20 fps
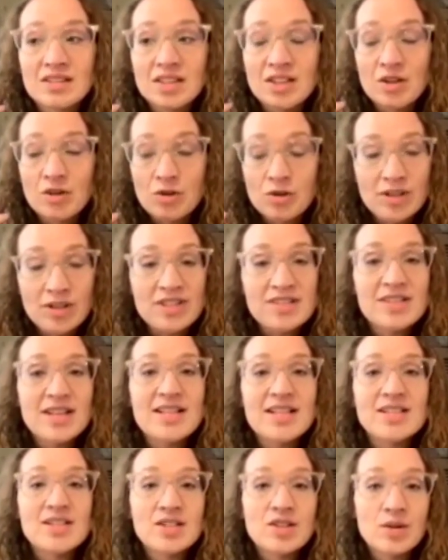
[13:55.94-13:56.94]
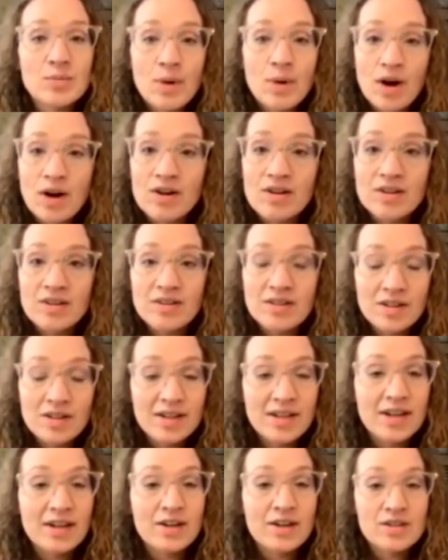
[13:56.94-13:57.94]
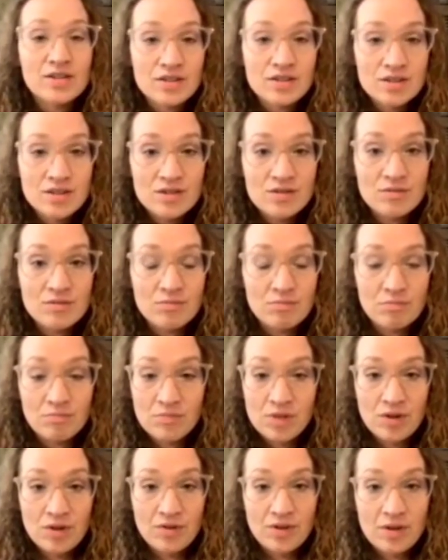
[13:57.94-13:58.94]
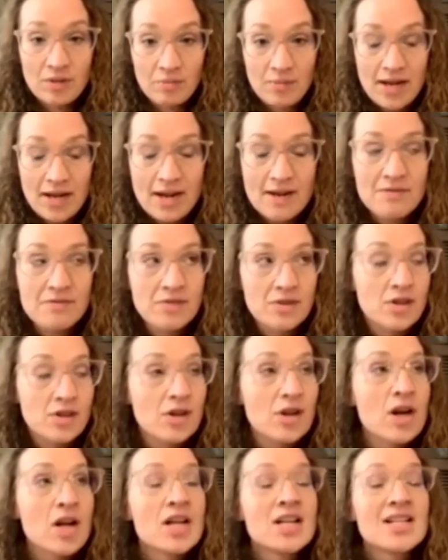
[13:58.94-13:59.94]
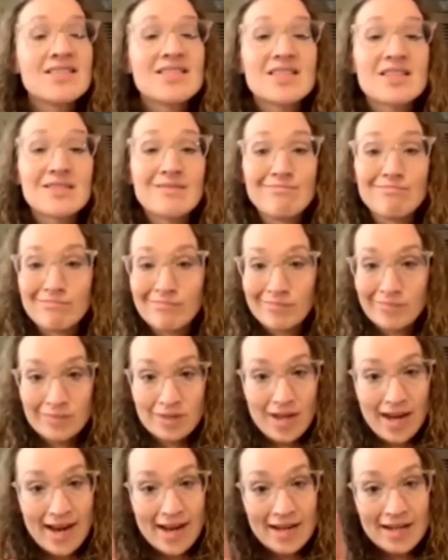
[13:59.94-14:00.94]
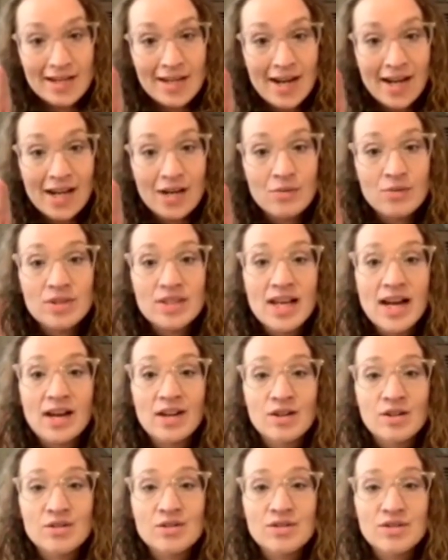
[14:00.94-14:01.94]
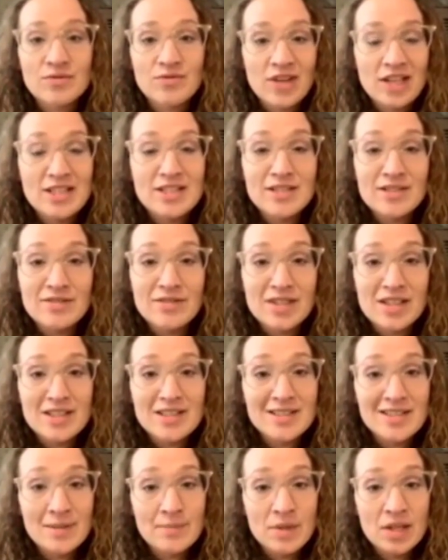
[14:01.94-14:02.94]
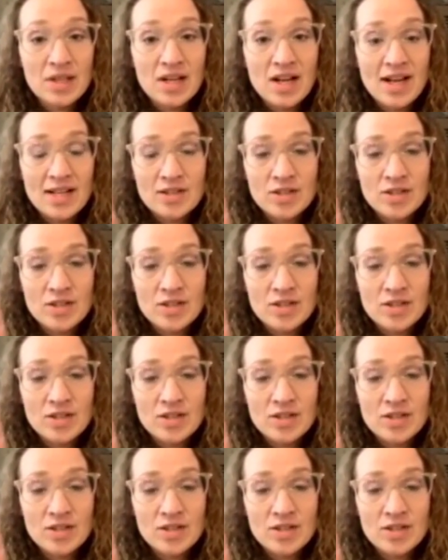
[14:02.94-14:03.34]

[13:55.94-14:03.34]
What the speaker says: criticizing your partner, their character, their behavior. Hand in hand with that goes defensiveness. I mean, as